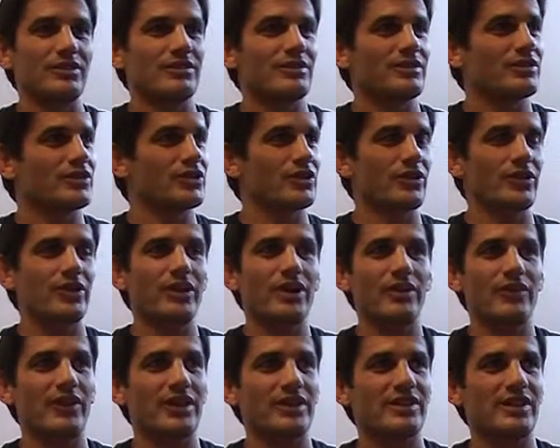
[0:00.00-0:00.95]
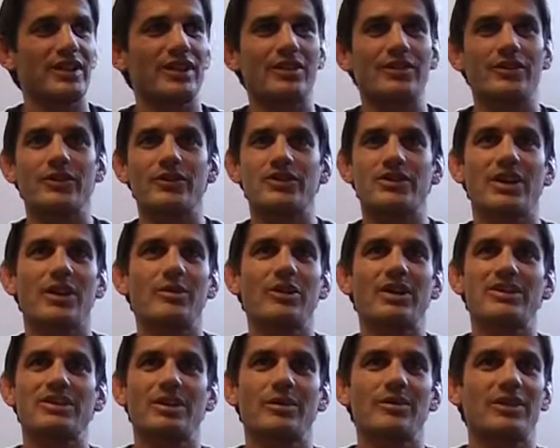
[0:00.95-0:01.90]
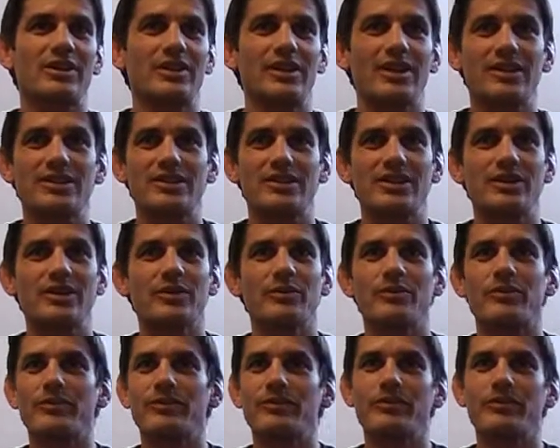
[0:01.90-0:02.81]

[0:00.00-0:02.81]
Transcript: sure enough, I tell you, the first time I stepped in that gym,